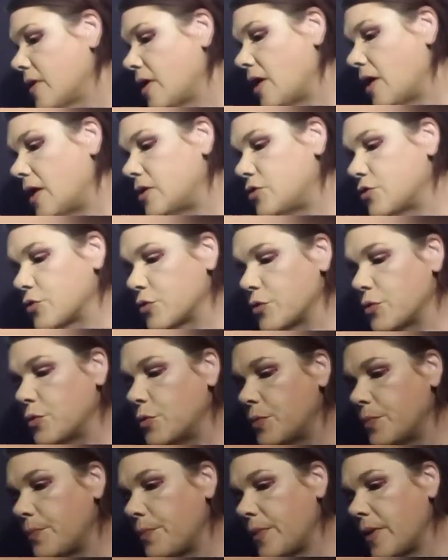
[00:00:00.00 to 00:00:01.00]
a
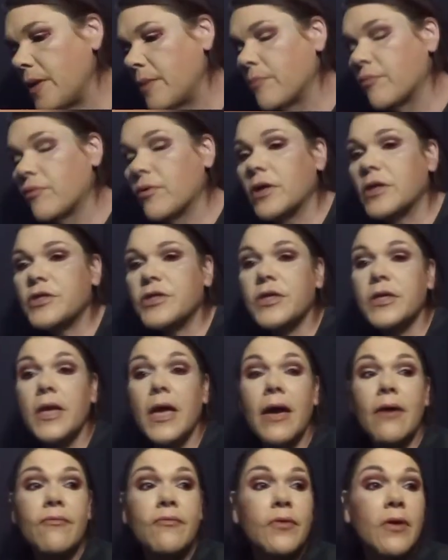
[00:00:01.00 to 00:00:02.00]
true impression
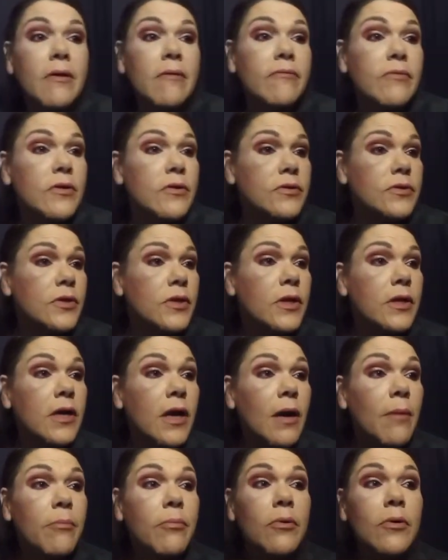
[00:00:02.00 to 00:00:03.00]
after I've used it a
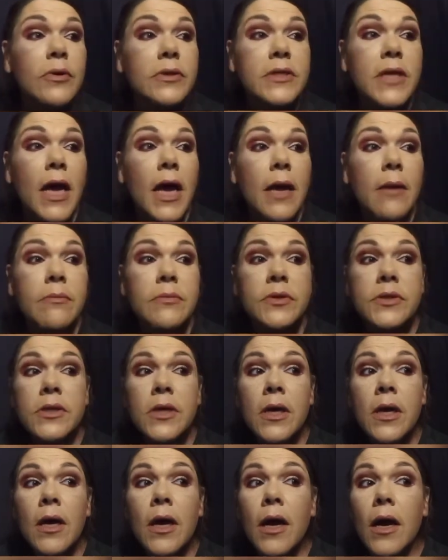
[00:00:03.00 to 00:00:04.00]
couple of times
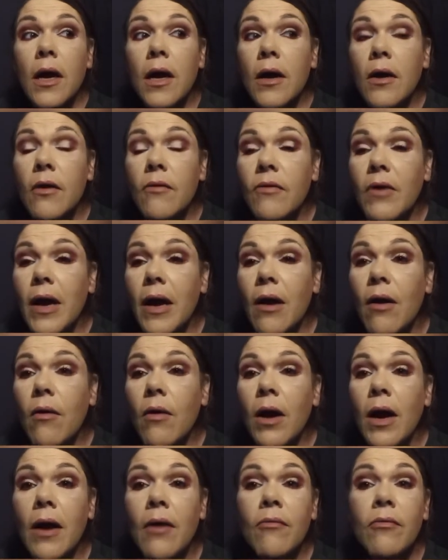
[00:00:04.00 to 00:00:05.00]
of
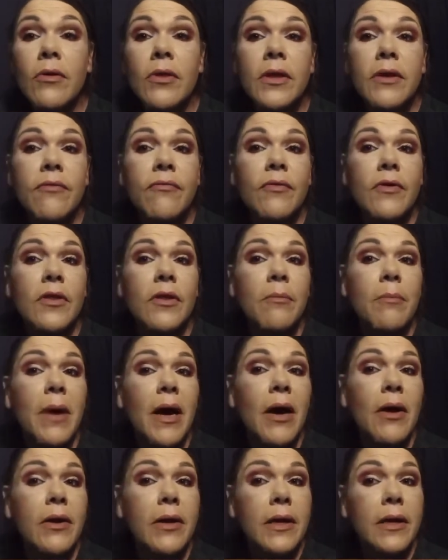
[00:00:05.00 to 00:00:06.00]
how I really feel
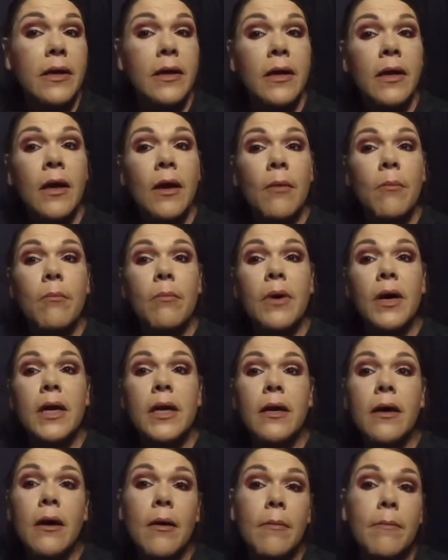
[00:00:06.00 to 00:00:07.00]
about it.
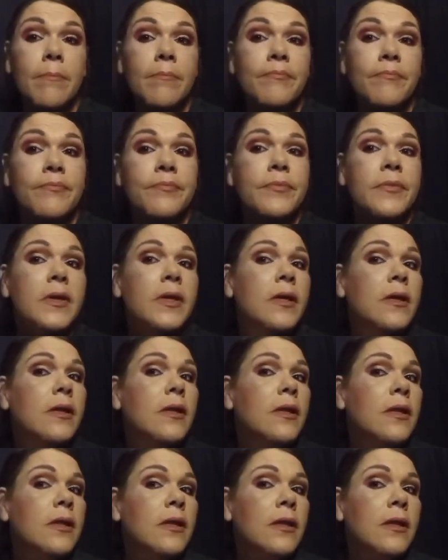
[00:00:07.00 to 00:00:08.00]
But
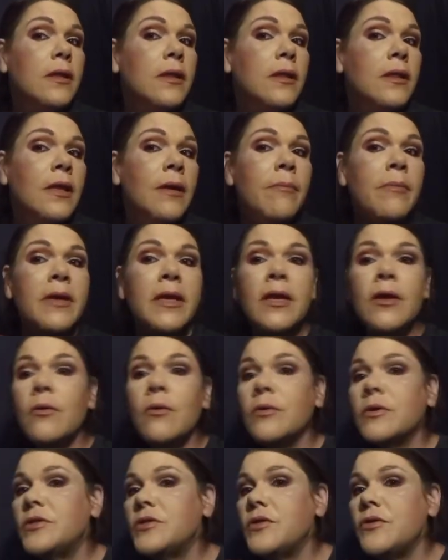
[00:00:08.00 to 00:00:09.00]
let me
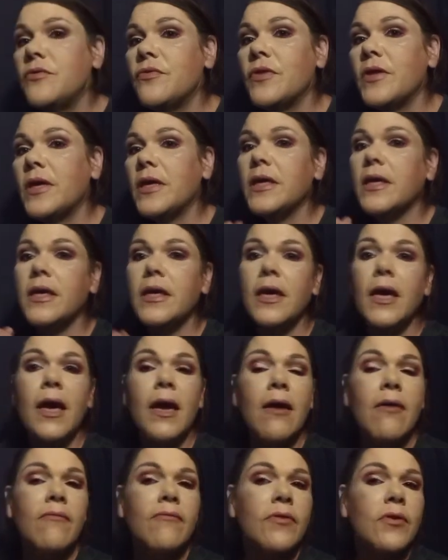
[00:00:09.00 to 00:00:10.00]
know what you think.
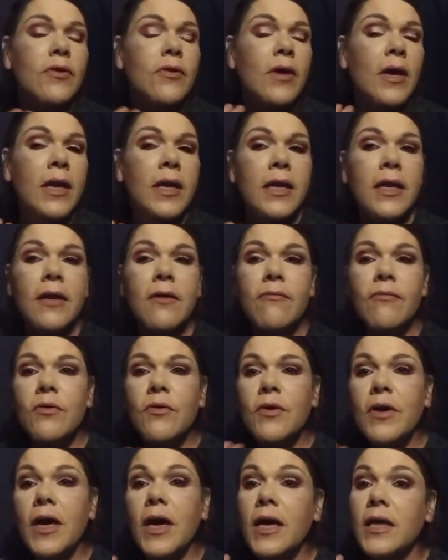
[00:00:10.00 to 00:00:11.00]
Have you, any of
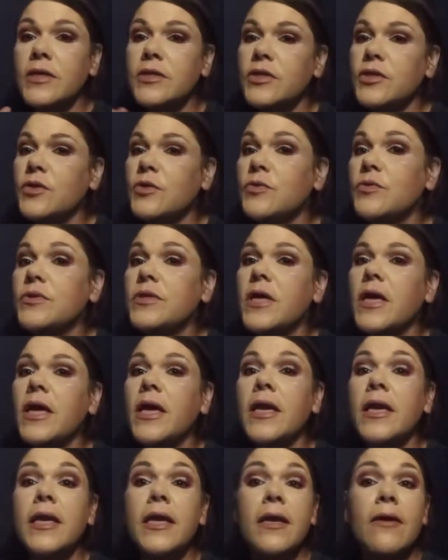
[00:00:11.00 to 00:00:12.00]
you guys, used
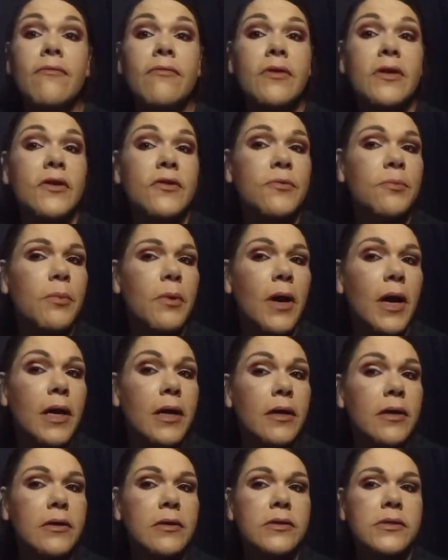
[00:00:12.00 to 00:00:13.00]
any of these
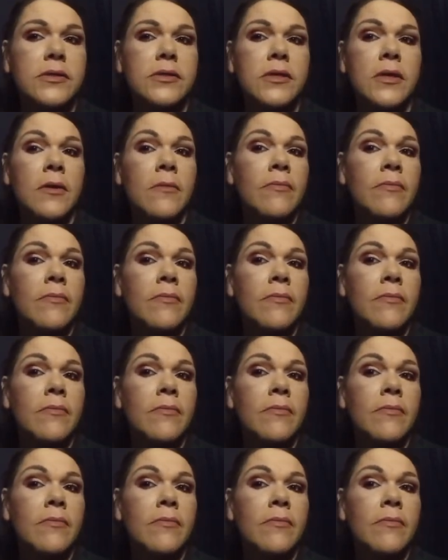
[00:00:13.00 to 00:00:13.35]
products?